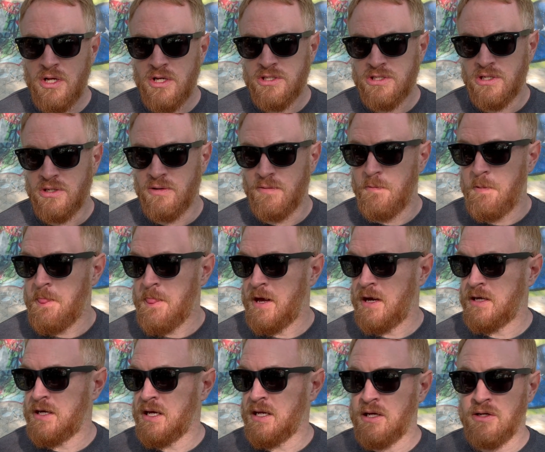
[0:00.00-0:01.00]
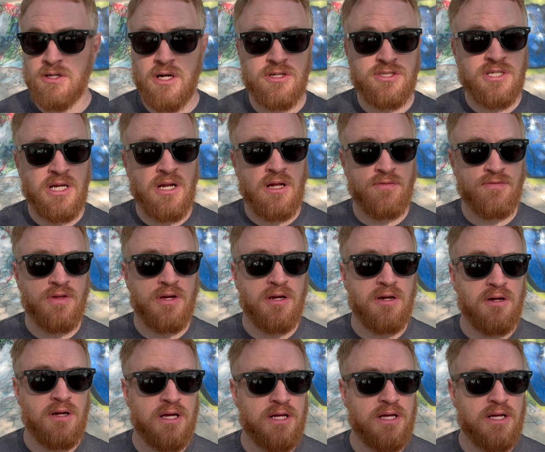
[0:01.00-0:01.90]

So again, I'll sign off there.